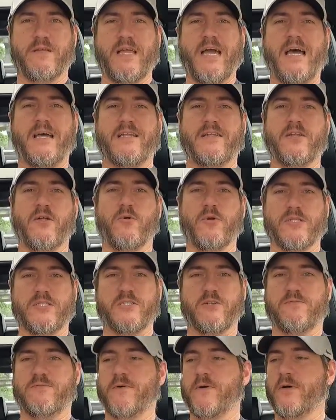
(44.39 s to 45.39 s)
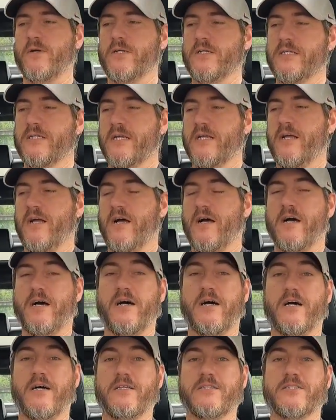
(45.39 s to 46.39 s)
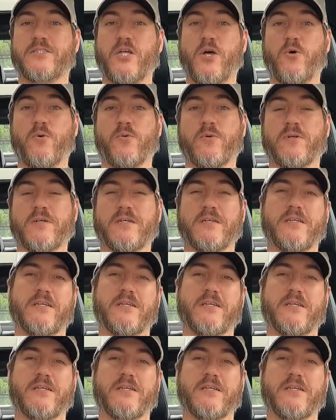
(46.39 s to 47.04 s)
gotten on it so far. So